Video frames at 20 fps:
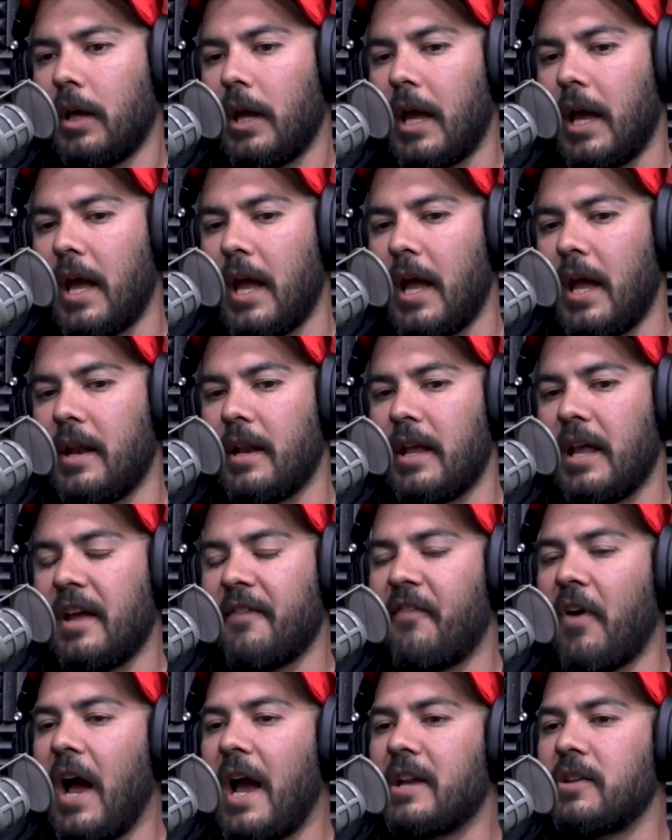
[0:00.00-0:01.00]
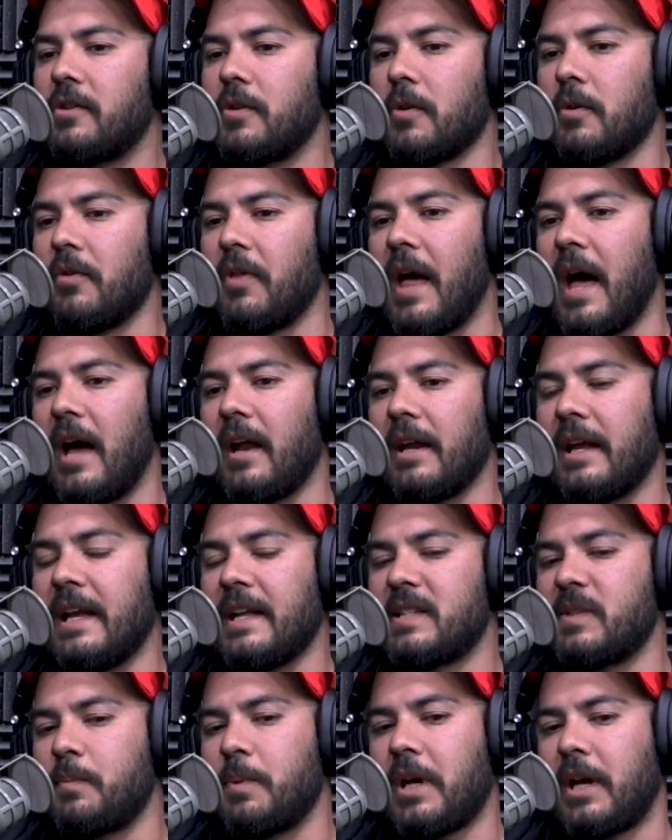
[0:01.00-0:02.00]
And if I do that,
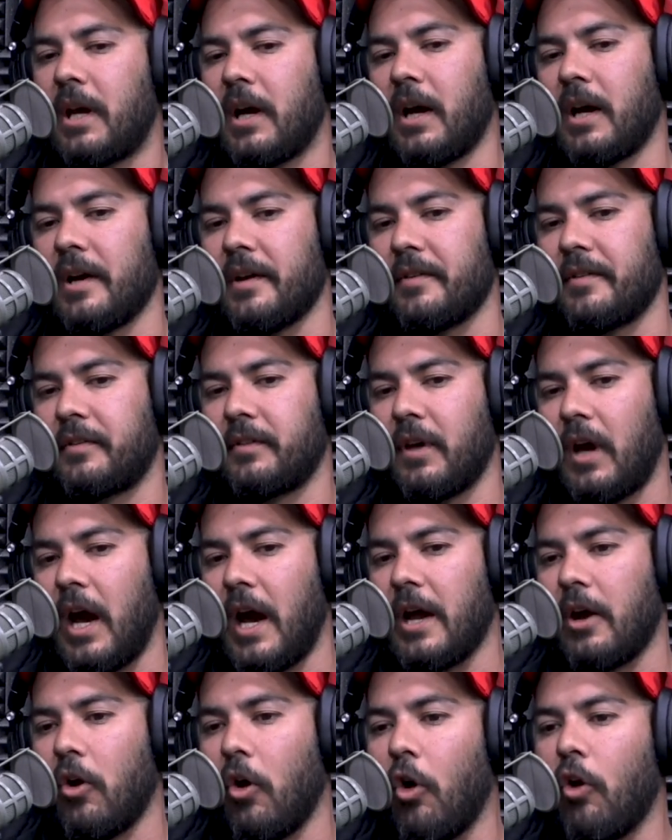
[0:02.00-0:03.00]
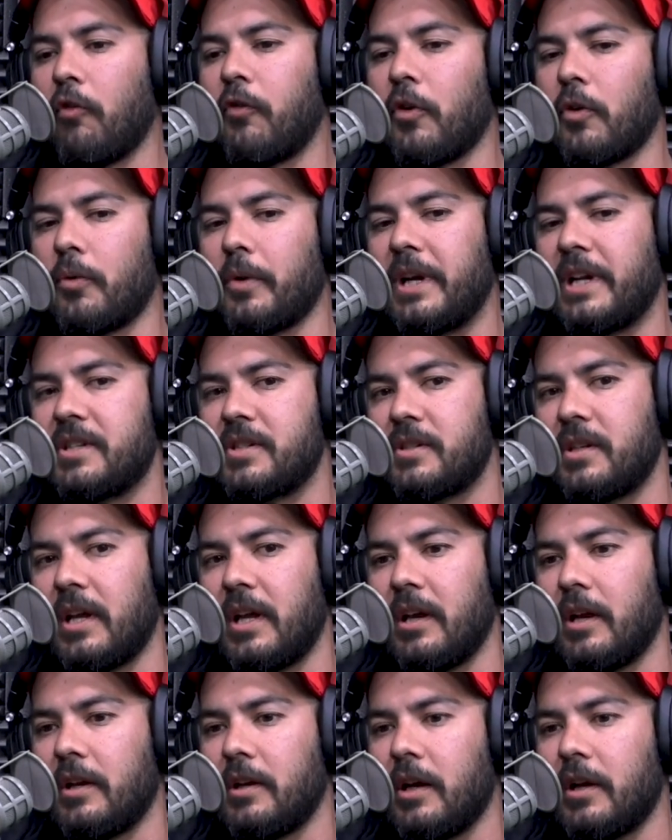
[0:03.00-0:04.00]
it's because I overreached
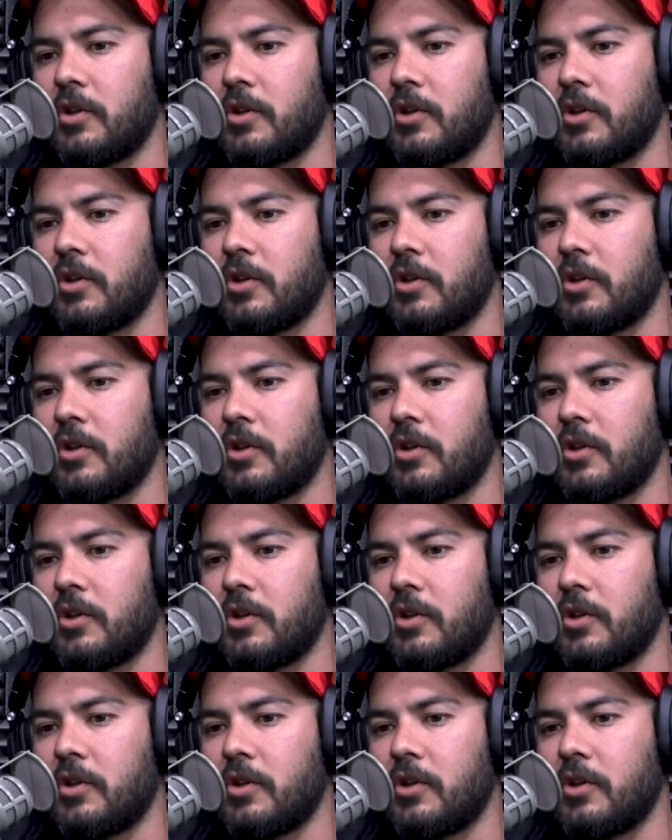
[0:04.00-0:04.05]
in a,